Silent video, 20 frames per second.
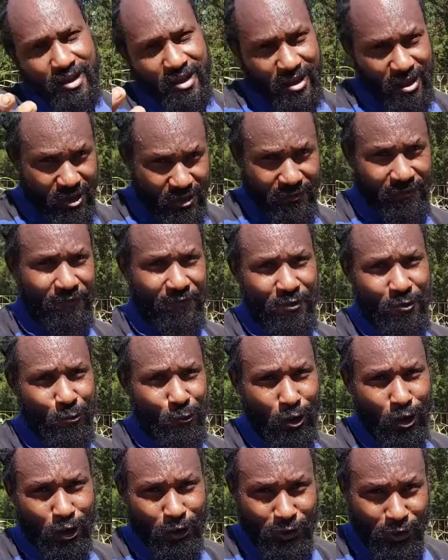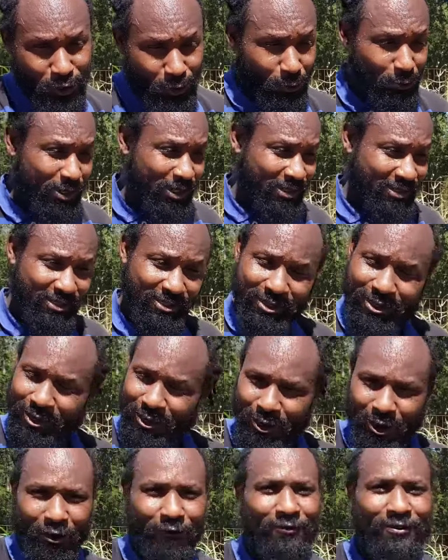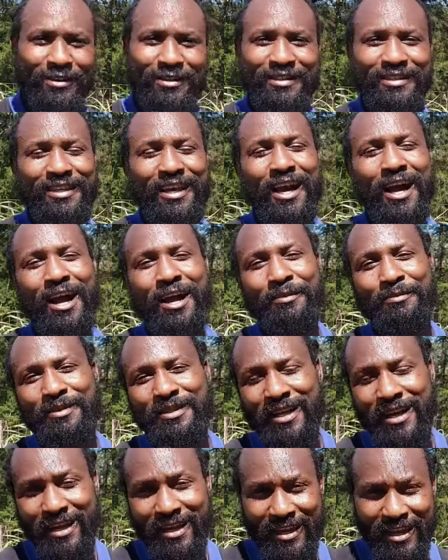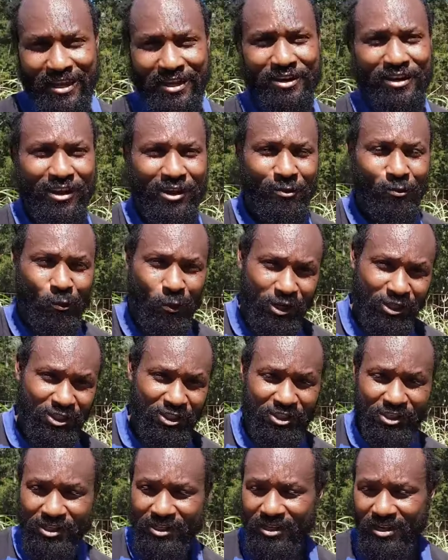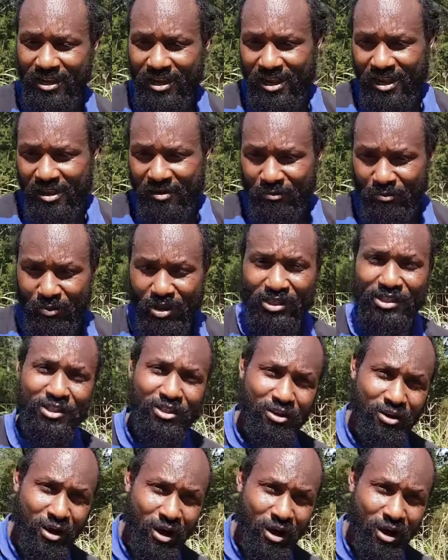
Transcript: if you all notice, oftentimes I get the question, Mr.